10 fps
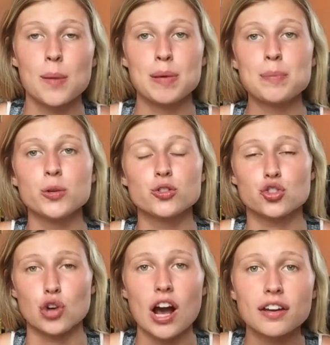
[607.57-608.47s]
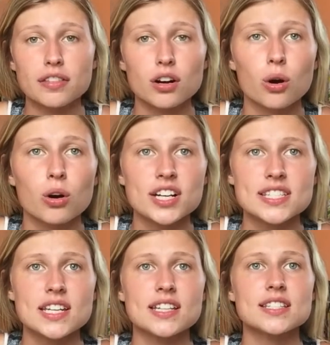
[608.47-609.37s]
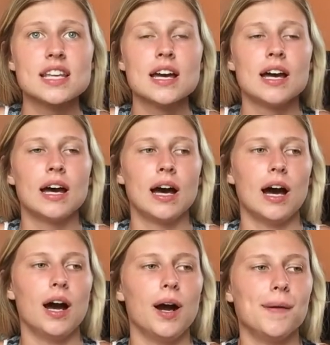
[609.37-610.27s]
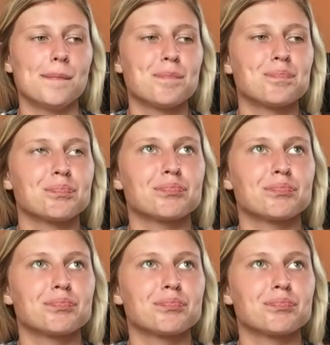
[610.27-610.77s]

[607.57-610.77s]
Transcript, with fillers: People drug their horses. Um,